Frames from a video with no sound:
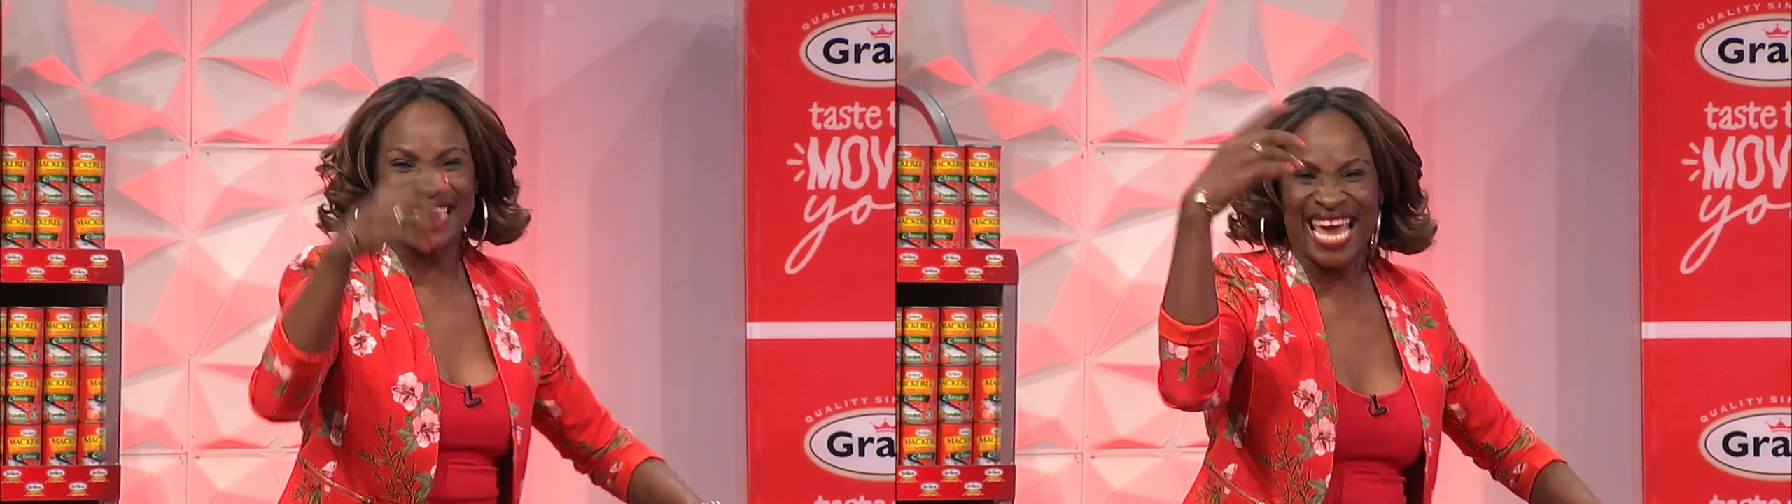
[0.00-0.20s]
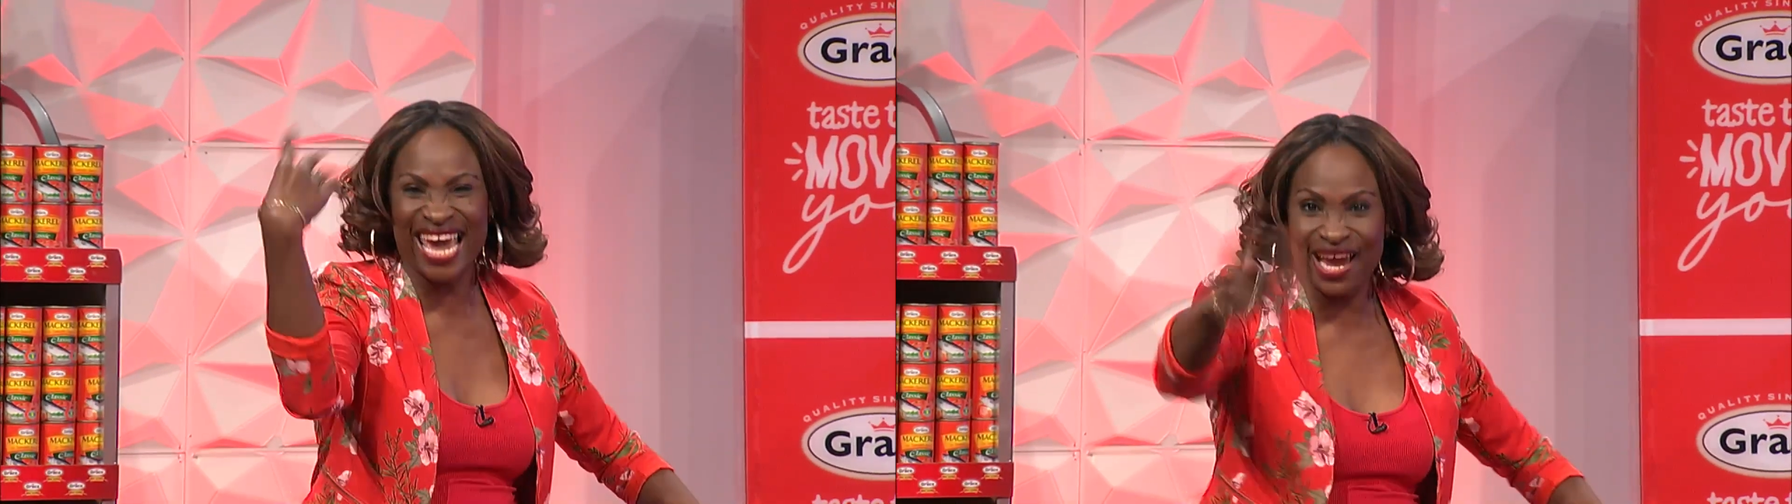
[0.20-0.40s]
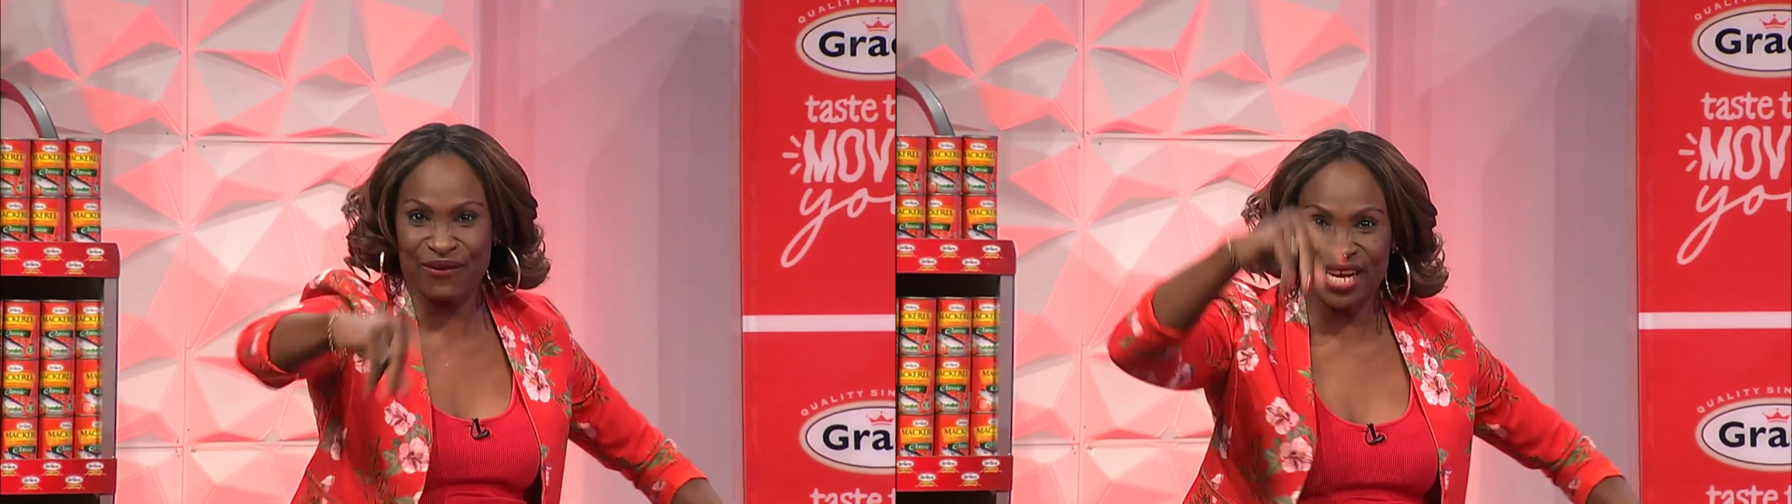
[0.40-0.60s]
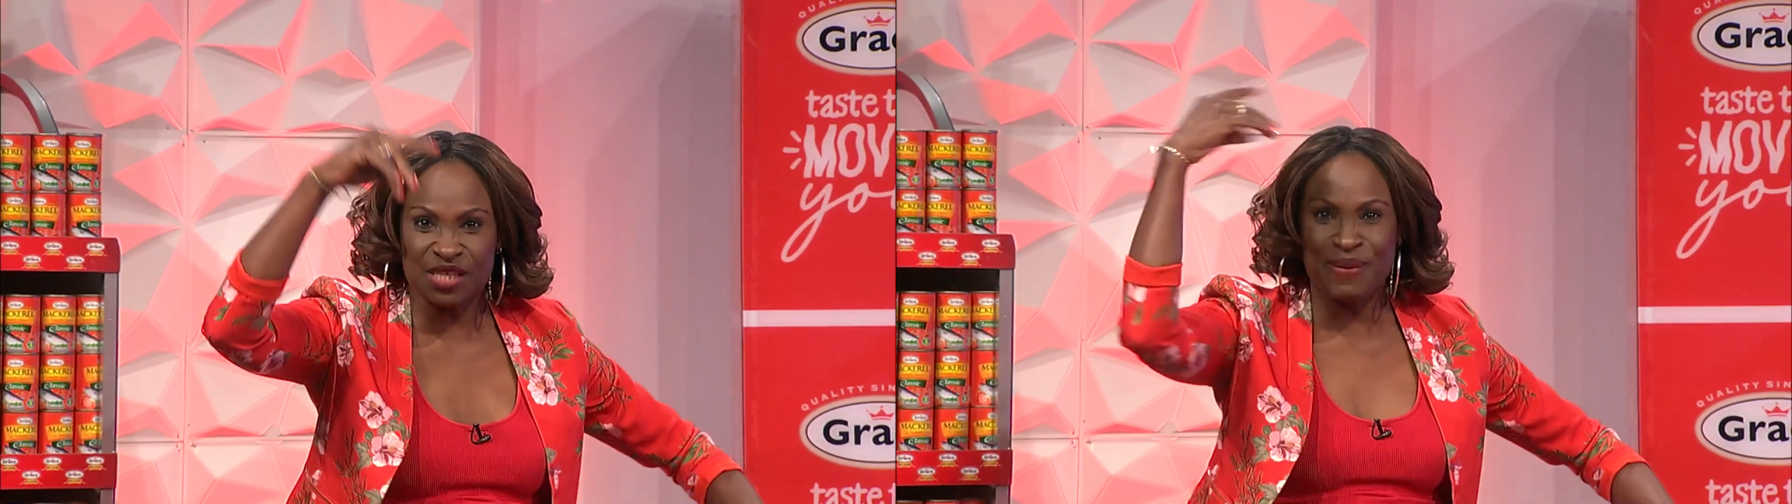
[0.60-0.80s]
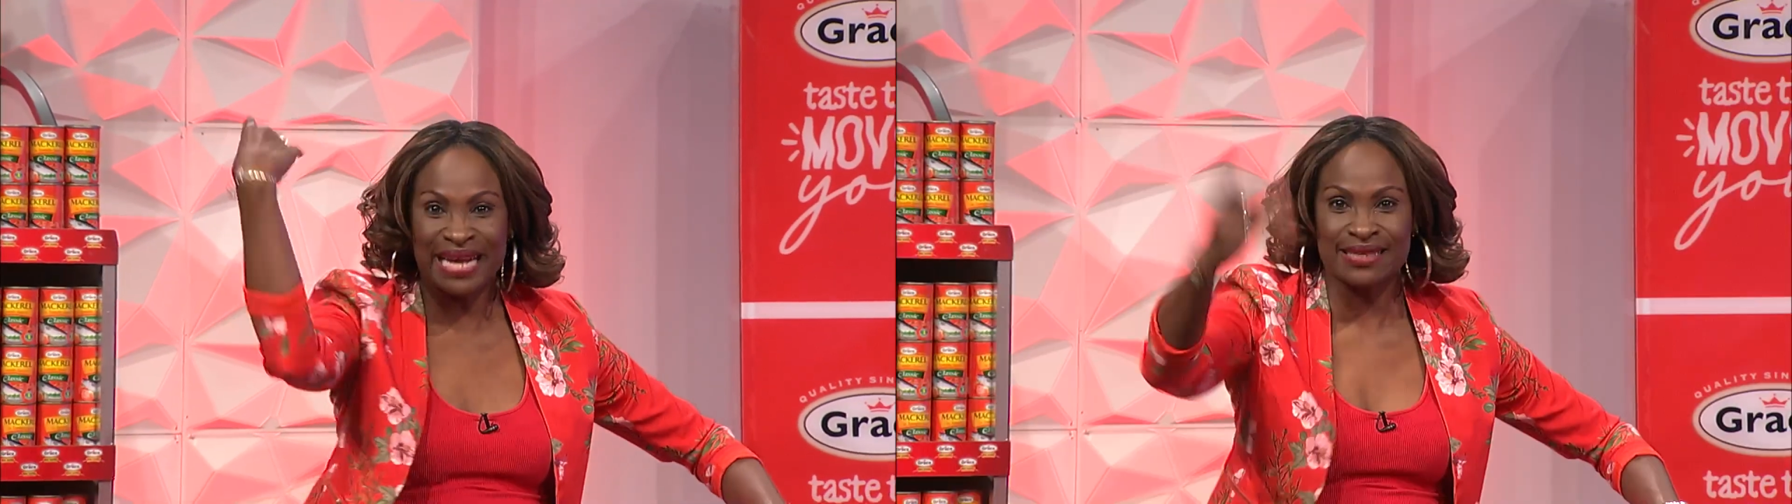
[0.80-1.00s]
serious
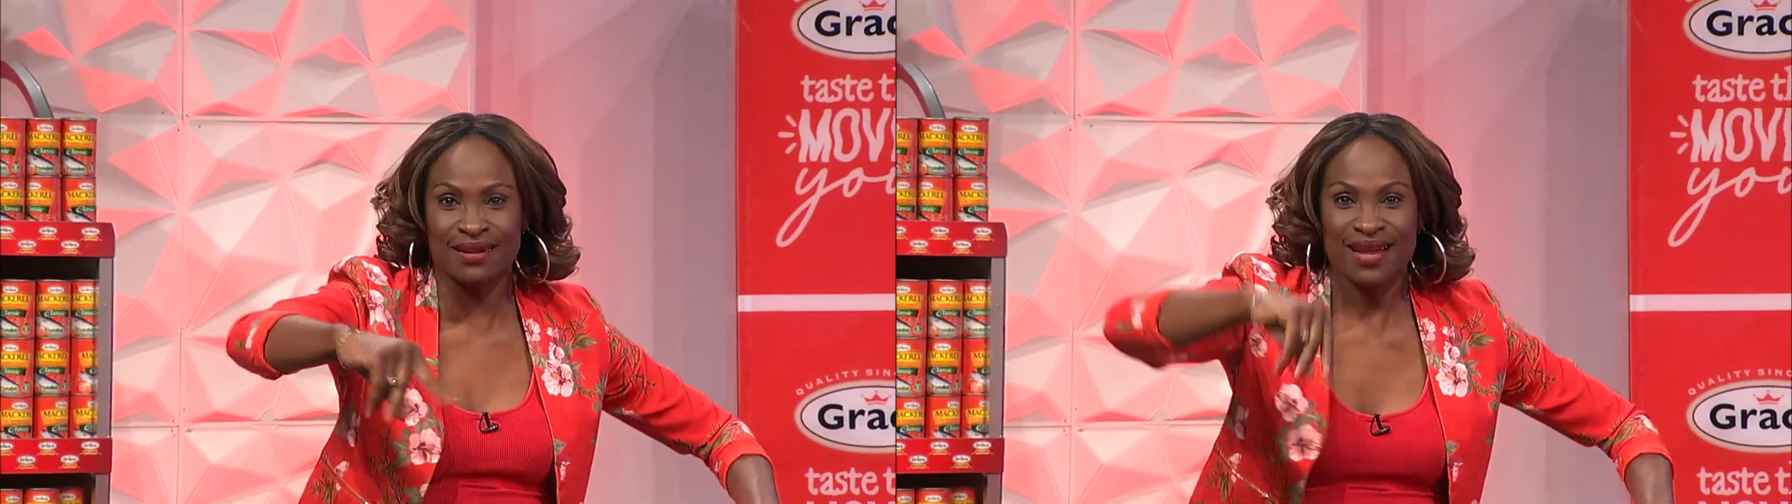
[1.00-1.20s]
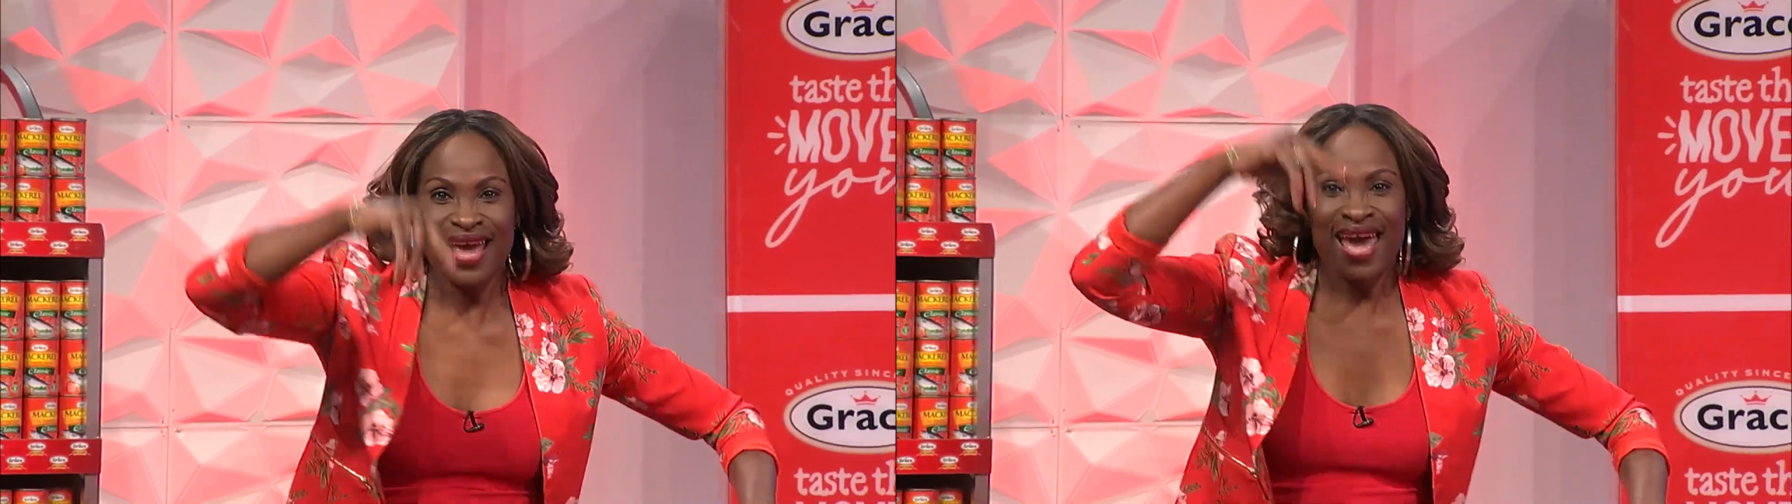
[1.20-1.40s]
battle.